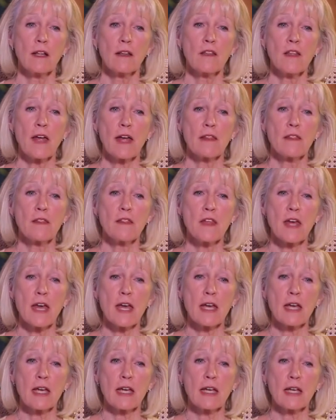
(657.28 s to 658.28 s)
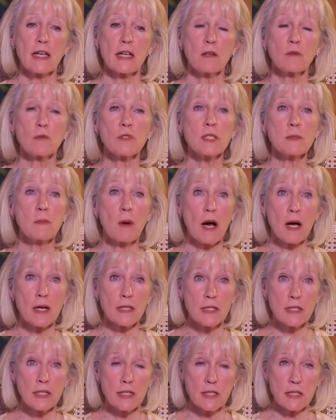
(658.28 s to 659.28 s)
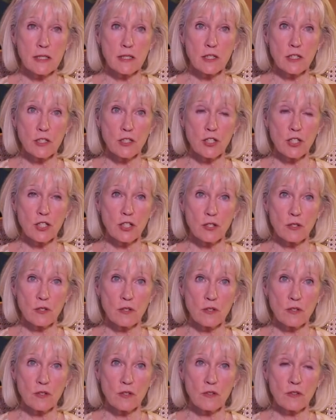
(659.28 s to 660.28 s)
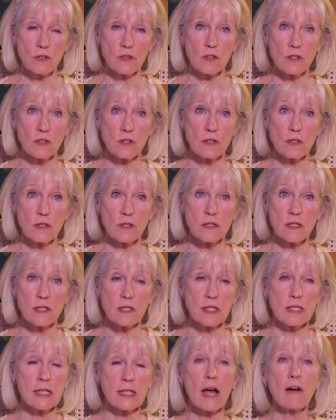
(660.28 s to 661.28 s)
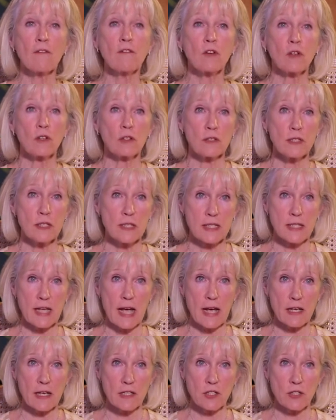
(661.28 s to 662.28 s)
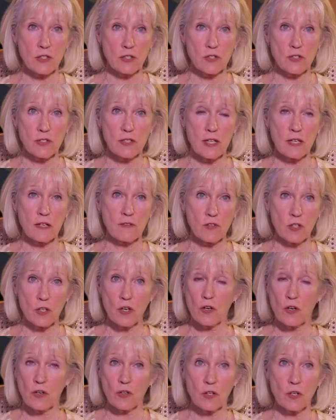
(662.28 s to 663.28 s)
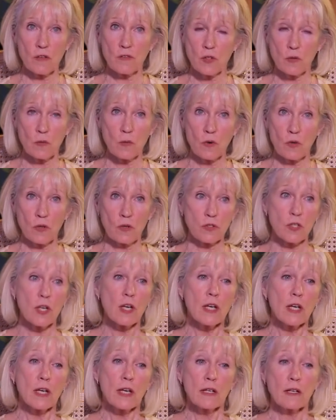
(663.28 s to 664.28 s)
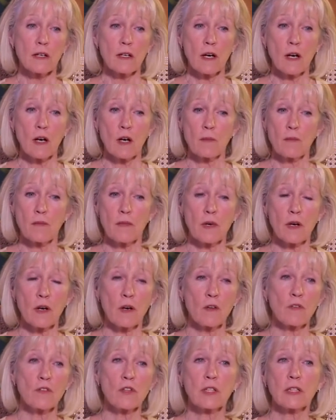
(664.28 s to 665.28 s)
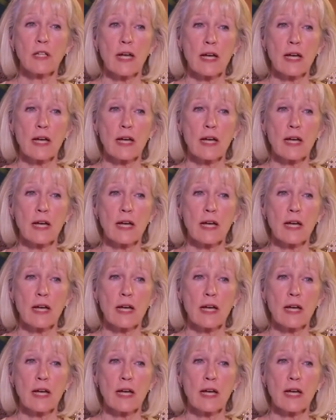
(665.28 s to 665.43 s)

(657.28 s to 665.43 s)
that they responded to several disasters that have occurred over the world over the